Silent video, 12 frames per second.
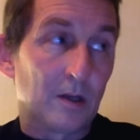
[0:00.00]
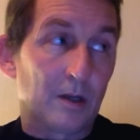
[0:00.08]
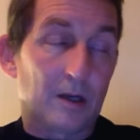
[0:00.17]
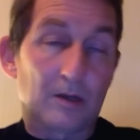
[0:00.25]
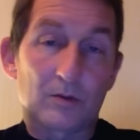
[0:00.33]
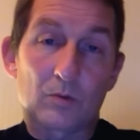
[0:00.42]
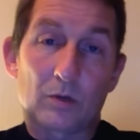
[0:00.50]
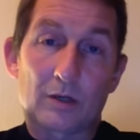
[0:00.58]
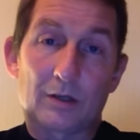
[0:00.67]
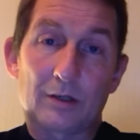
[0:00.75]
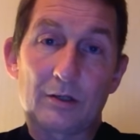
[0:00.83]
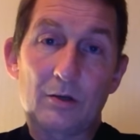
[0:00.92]
I was
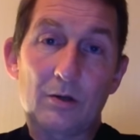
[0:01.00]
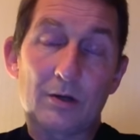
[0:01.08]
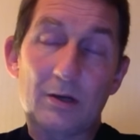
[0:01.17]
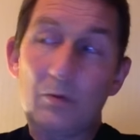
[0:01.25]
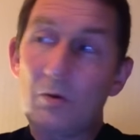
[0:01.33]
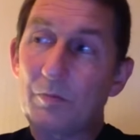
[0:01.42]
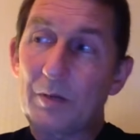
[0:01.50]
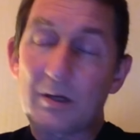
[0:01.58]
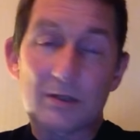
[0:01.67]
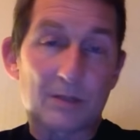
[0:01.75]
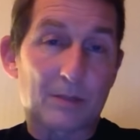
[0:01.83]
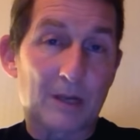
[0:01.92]
walking the dog. And I walked
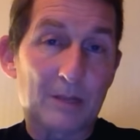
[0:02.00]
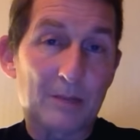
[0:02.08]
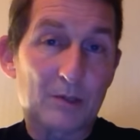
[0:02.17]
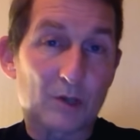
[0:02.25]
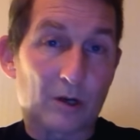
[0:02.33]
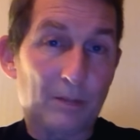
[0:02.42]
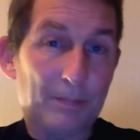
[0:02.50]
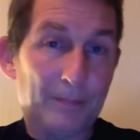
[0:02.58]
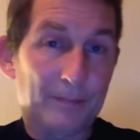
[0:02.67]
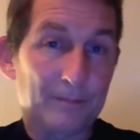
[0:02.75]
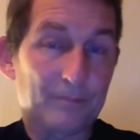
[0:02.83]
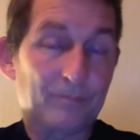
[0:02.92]
past a paper shop.
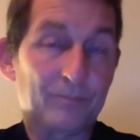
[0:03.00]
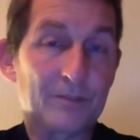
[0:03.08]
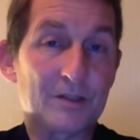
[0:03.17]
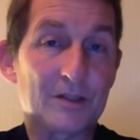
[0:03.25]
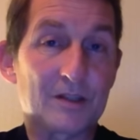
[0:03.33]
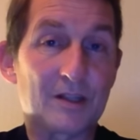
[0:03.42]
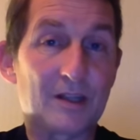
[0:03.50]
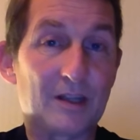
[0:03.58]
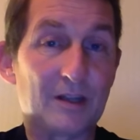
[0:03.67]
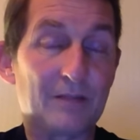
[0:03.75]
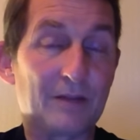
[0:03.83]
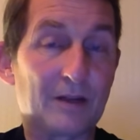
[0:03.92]
This is in the
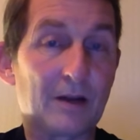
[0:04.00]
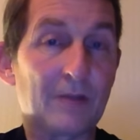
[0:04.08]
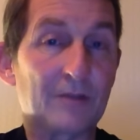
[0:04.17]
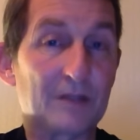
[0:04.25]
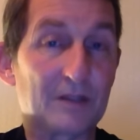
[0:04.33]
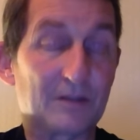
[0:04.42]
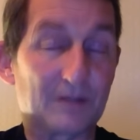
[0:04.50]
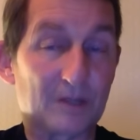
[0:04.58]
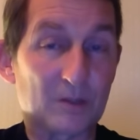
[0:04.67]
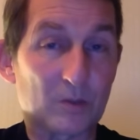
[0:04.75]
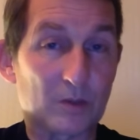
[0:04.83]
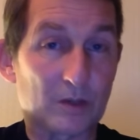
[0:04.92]
evening after he'd
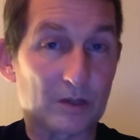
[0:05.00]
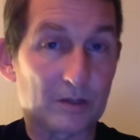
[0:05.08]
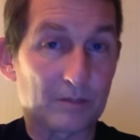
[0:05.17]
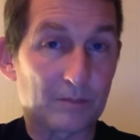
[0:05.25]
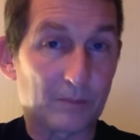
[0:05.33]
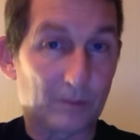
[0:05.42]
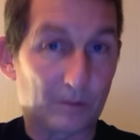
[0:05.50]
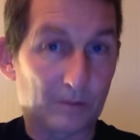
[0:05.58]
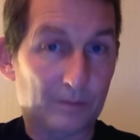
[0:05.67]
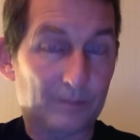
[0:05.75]
finished work, Paul.